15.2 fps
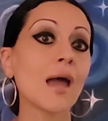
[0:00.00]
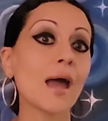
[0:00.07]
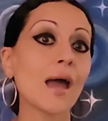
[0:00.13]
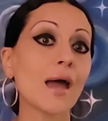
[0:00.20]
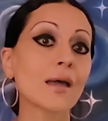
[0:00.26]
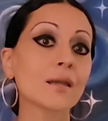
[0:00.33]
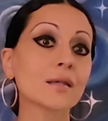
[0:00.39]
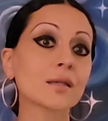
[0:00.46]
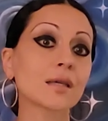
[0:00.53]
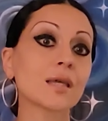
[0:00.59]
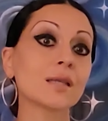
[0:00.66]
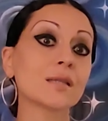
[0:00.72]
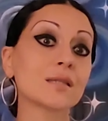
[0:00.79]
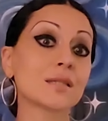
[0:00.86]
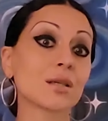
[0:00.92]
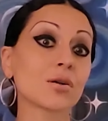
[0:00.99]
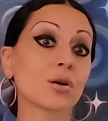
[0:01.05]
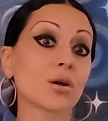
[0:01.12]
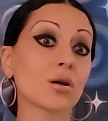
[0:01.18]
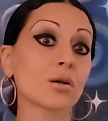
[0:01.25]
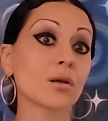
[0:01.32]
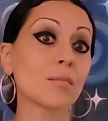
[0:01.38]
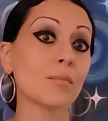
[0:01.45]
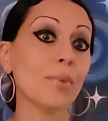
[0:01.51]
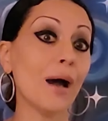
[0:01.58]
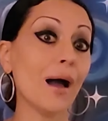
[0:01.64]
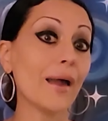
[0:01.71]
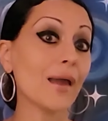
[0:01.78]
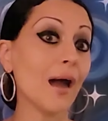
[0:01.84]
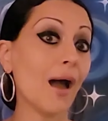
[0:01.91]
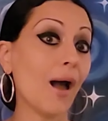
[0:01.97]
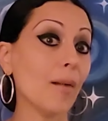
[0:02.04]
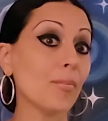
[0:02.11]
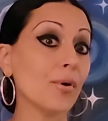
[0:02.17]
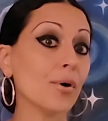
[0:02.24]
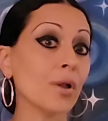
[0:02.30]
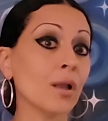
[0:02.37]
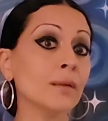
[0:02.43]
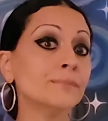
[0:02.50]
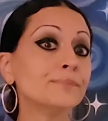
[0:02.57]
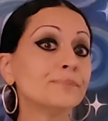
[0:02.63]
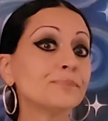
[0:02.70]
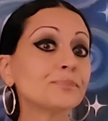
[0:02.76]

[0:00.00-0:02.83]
and considered by Apple